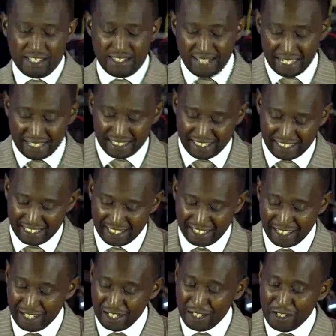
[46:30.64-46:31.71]
that
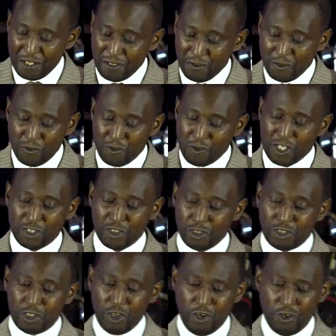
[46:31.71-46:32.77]
we
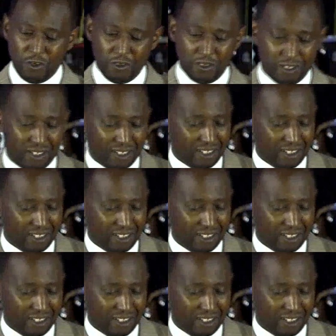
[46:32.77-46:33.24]
should do